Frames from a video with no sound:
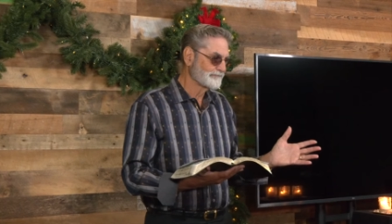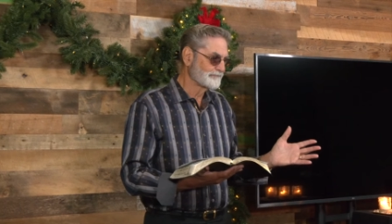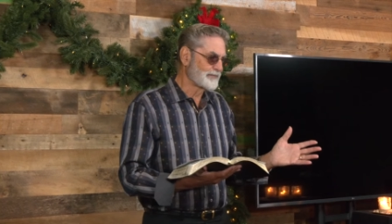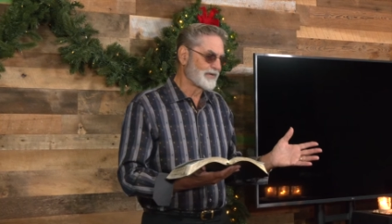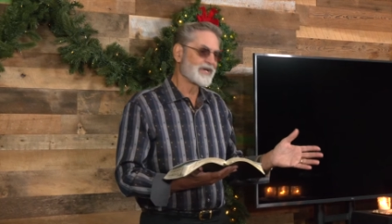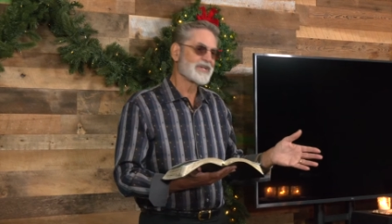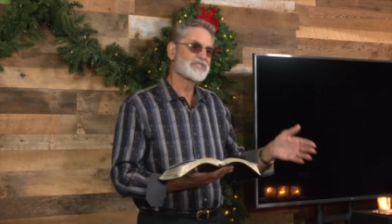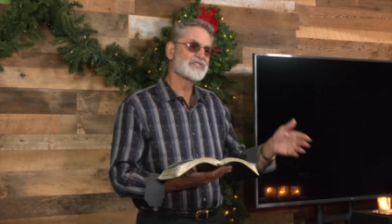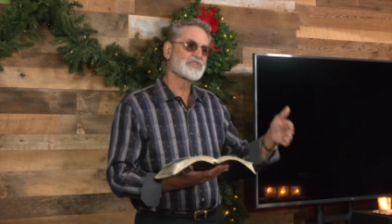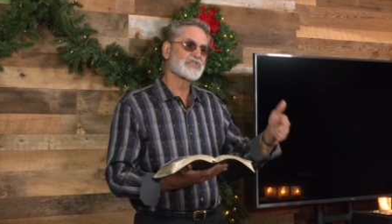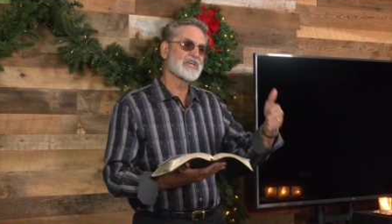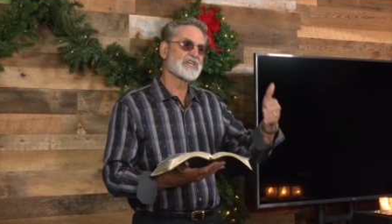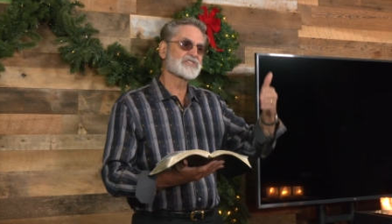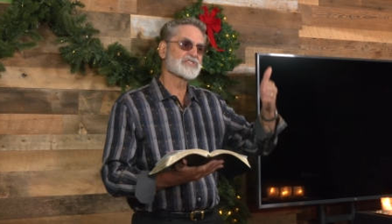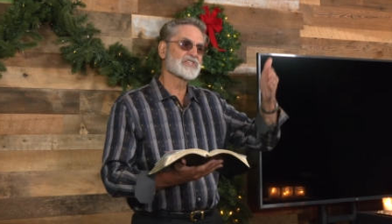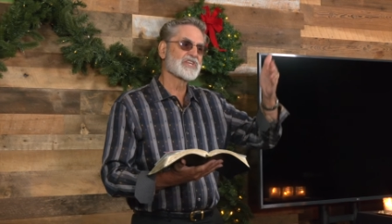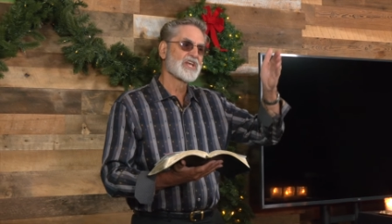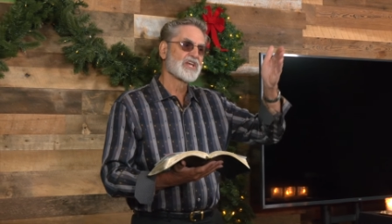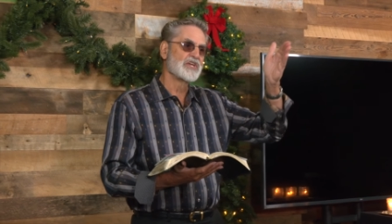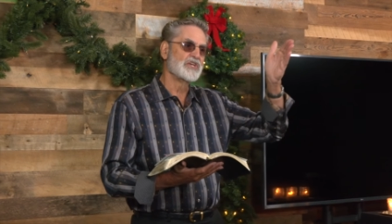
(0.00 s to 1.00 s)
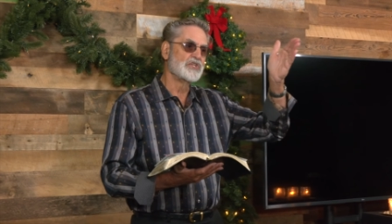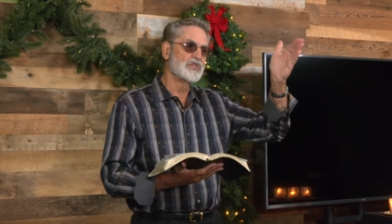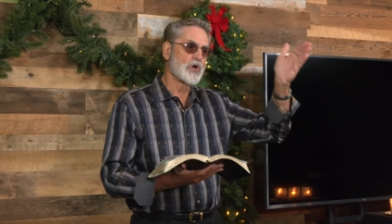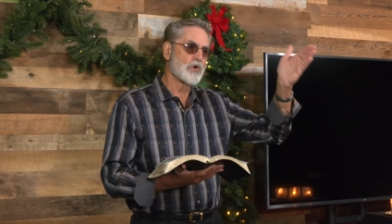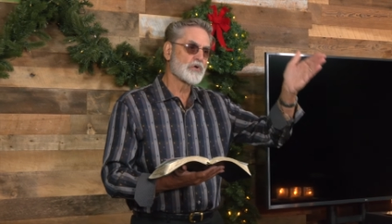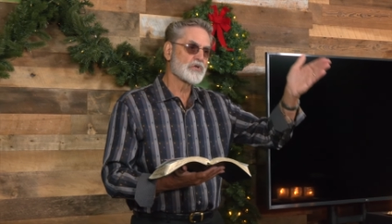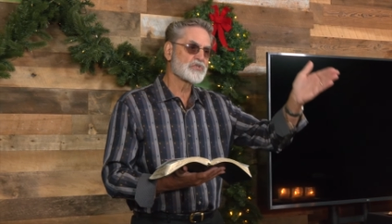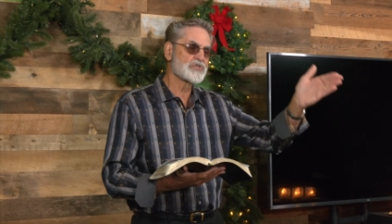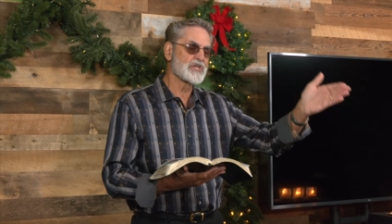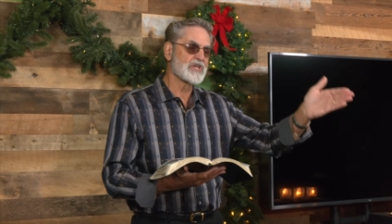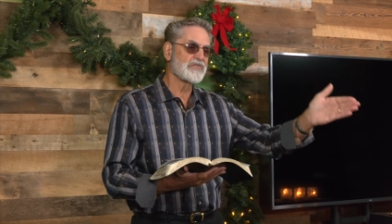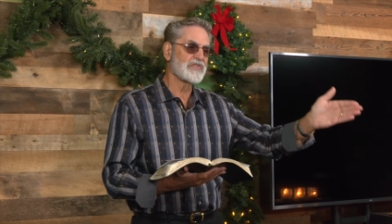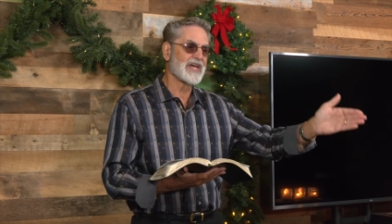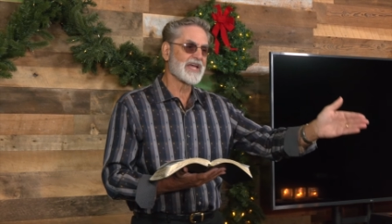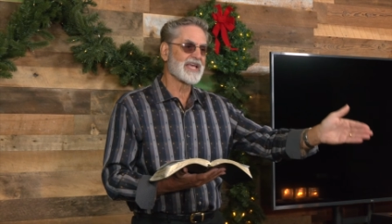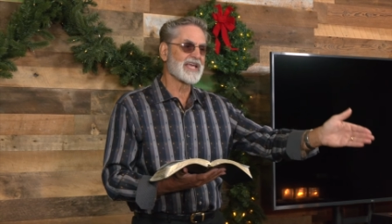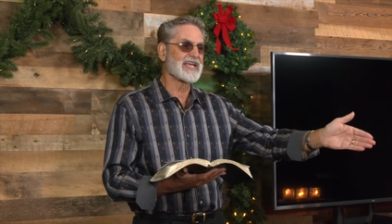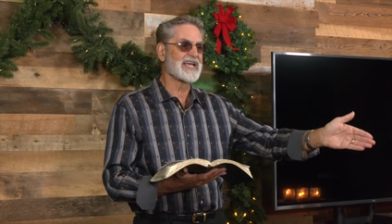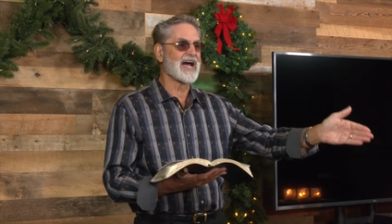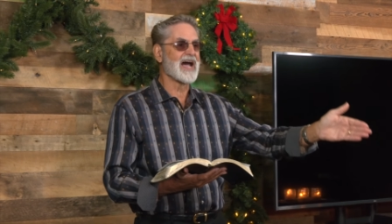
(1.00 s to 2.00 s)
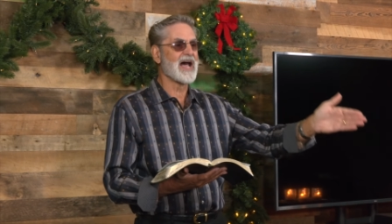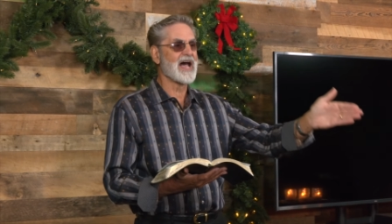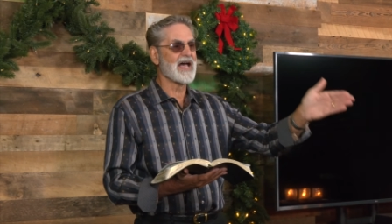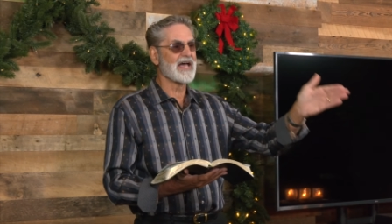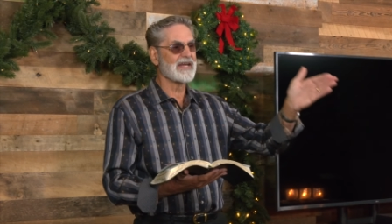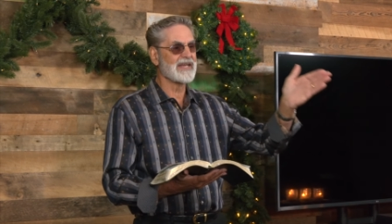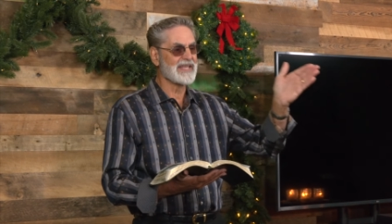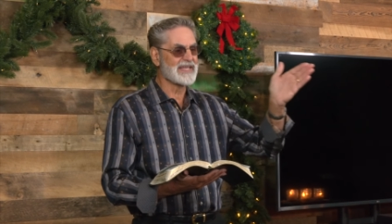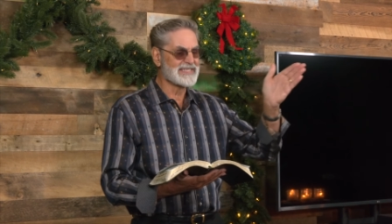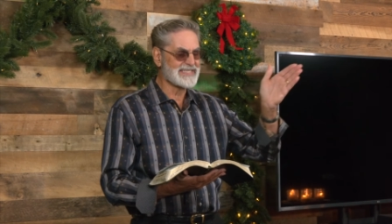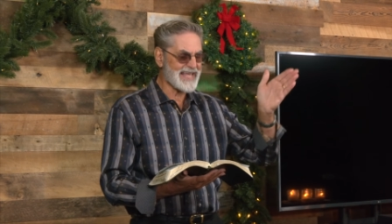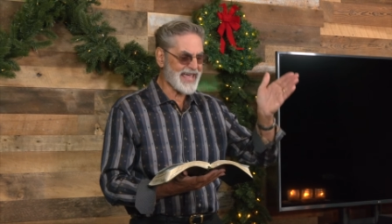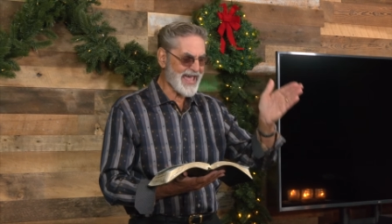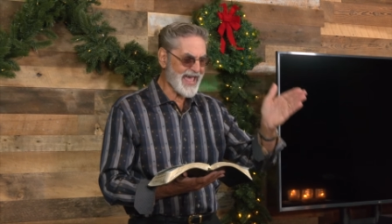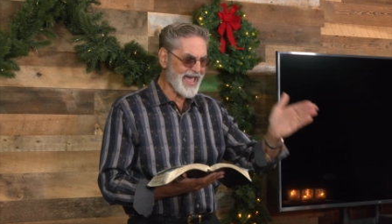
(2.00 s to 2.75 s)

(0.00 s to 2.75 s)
but it's just noticing that God is